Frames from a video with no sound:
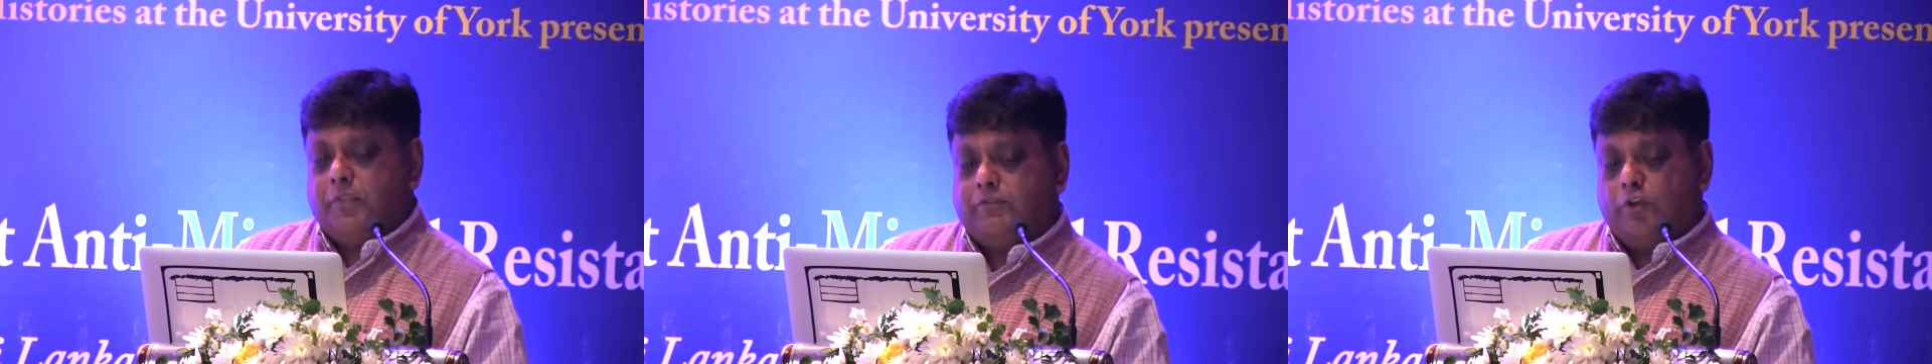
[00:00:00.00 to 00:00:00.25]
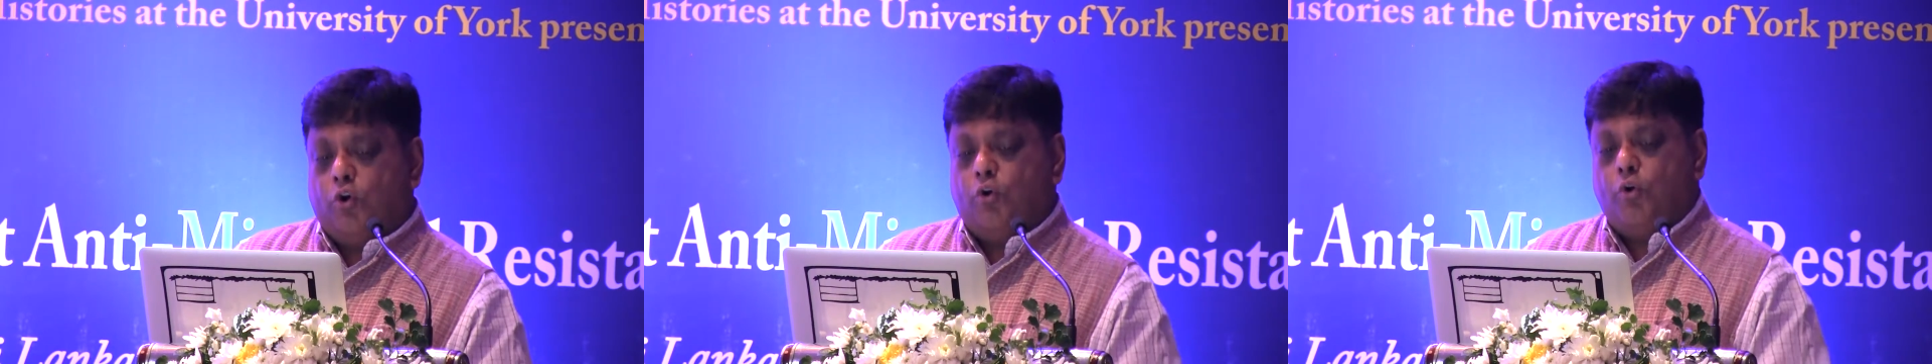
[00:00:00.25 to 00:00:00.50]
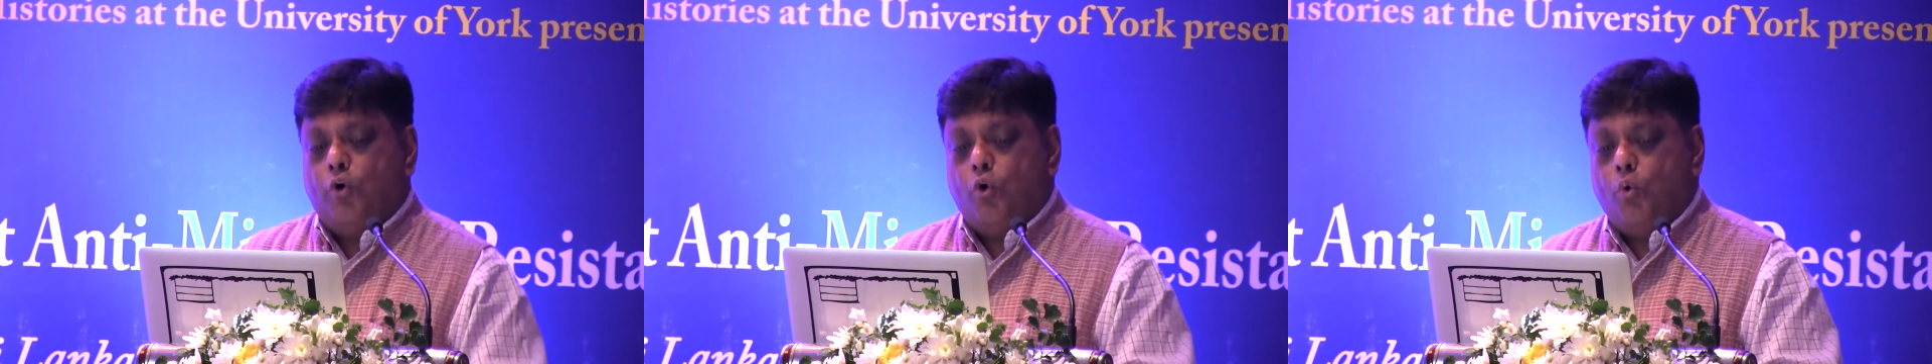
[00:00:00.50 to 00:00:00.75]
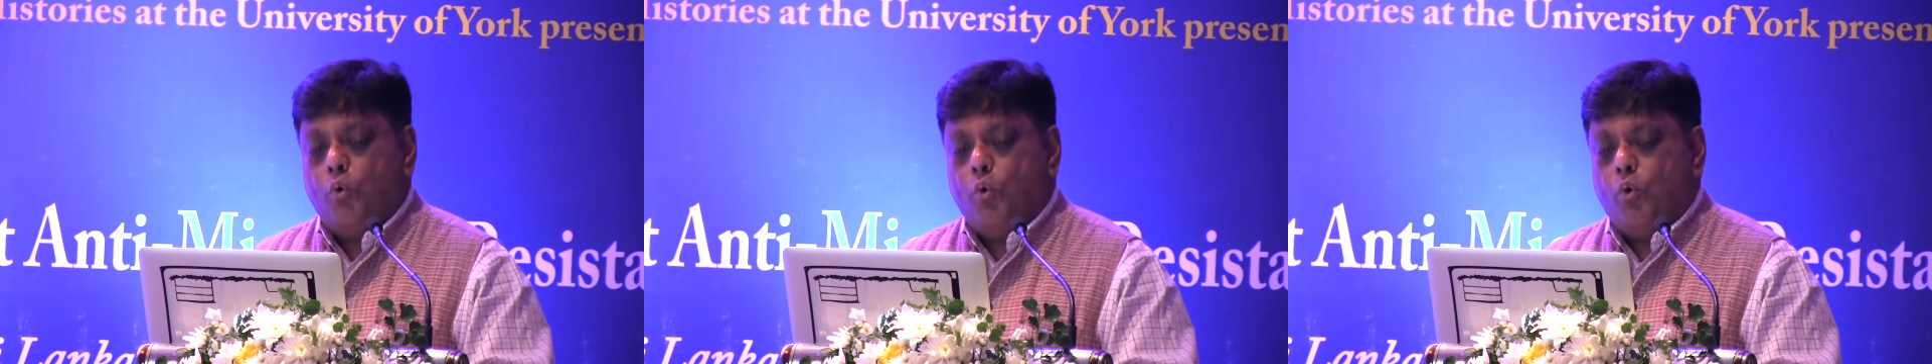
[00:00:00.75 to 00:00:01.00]
So
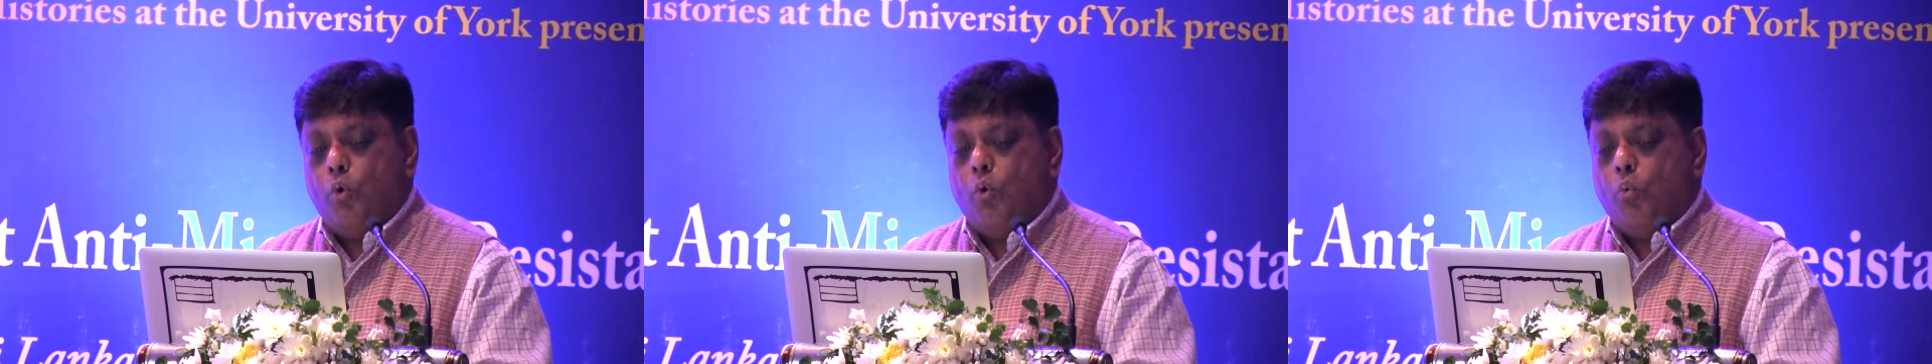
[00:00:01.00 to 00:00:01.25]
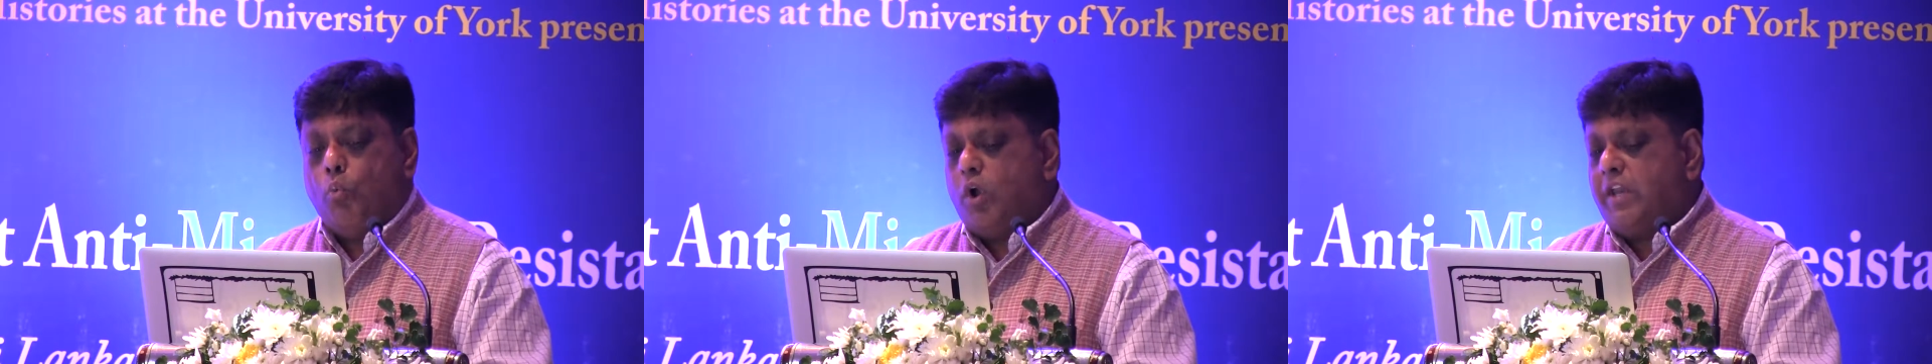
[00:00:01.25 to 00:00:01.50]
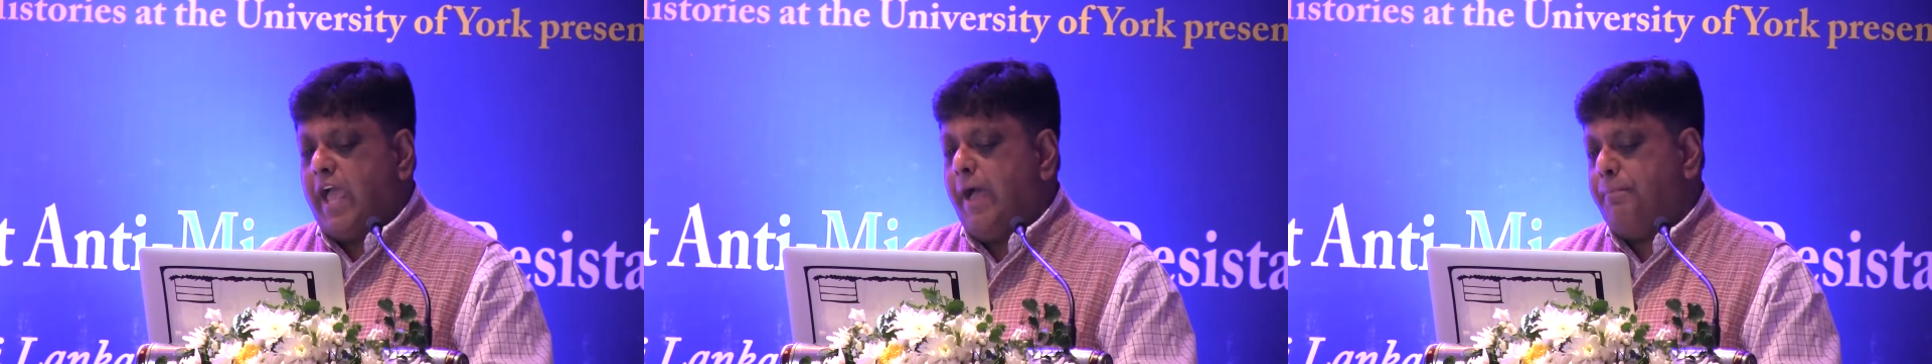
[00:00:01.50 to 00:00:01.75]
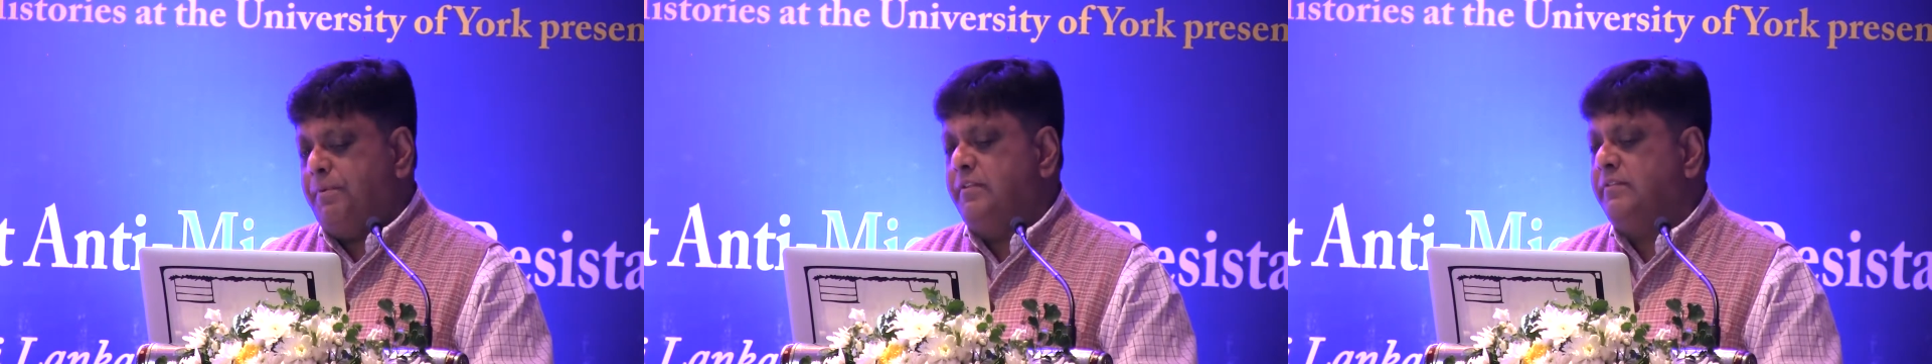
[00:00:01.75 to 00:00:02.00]
what
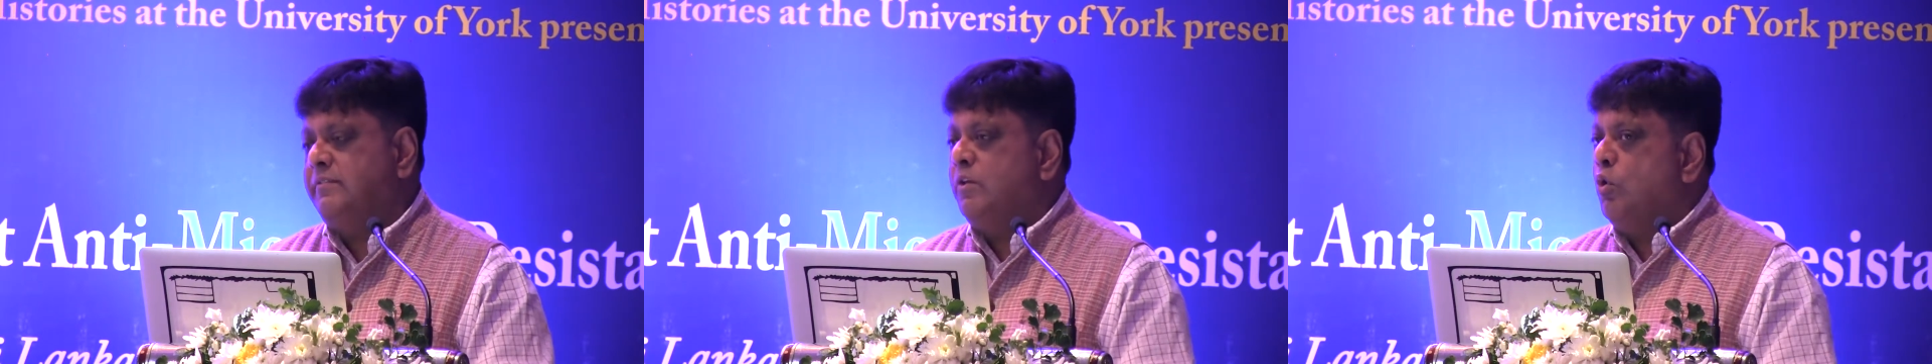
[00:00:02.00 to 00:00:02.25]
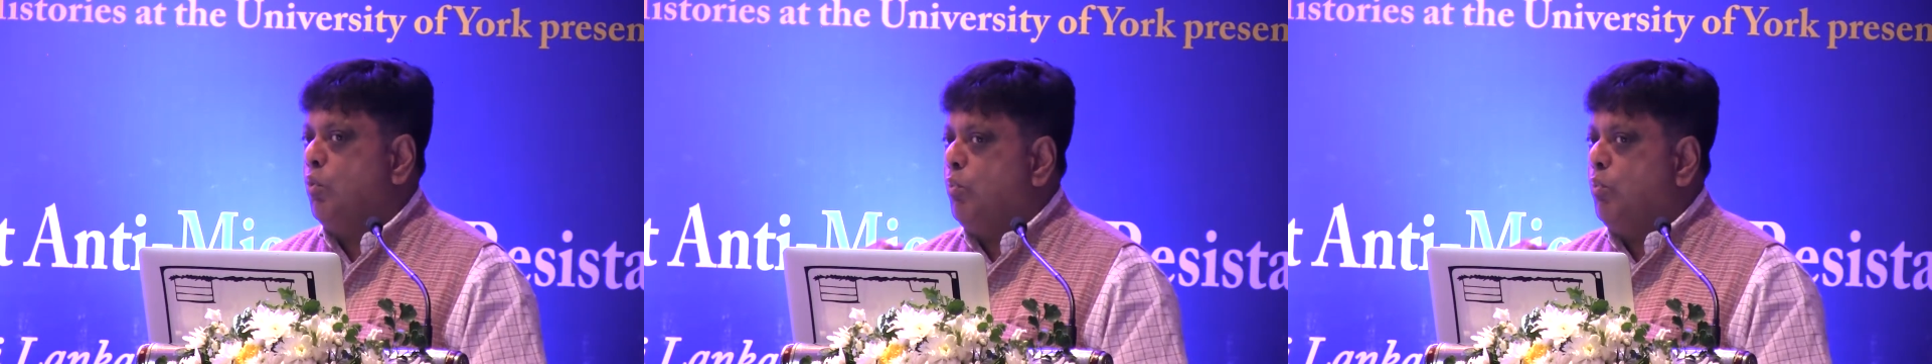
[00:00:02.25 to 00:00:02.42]
happens